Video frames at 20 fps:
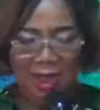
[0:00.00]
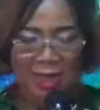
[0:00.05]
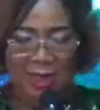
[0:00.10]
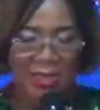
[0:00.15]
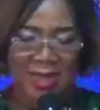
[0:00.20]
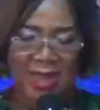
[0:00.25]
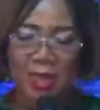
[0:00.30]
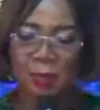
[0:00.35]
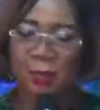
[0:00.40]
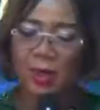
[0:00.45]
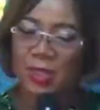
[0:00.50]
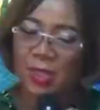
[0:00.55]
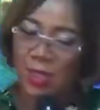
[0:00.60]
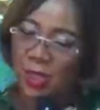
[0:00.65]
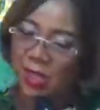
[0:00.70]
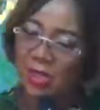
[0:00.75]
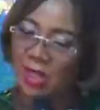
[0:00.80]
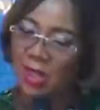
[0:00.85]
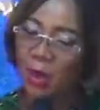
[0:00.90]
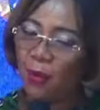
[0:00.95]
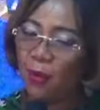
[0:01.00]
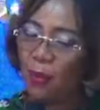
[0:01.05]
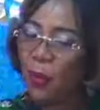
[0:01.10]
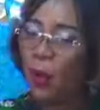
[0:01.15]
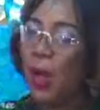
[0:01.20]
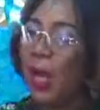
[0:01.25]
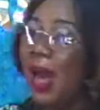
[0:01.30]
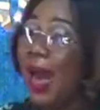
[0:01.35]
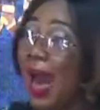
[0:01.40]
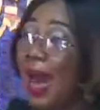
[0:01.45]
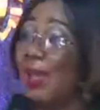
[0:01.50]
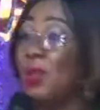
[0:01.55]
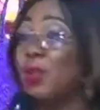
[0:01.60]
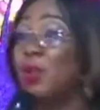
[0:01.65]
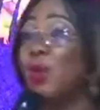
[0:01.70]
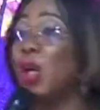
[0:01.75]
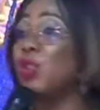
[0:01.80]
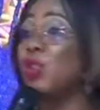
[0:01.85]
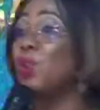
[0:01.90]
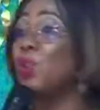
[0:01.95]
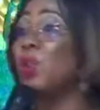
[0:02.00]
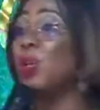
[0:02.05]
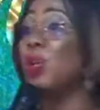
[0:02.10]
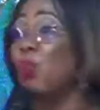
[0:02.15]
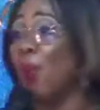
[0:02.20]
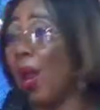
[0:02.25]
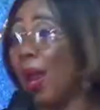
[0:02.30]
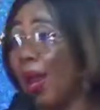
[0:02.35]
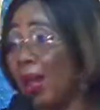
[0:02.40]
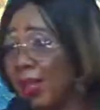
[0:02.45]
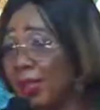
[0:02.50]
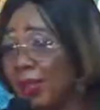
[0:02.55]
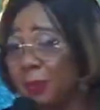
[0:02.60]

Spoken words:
Celebrate yourself. Are you not doing well?